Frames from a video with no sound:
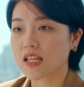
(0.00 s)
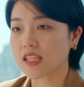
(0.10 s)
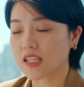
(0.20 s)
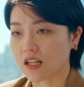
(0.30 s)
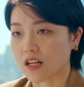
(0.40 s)

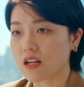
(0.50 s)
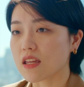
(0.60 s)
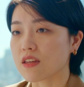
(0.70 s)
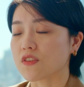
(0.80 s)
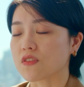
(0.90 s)

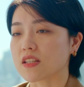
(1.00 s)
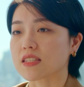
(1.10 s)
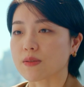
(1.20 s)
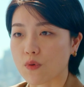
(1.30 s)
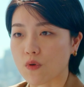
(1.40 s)
Here, if you need
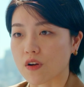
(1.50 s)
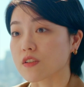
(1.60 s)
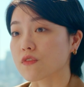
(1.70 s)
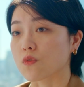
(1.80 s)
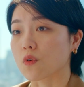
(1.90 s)

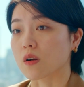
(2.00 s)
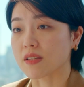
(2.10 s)
support for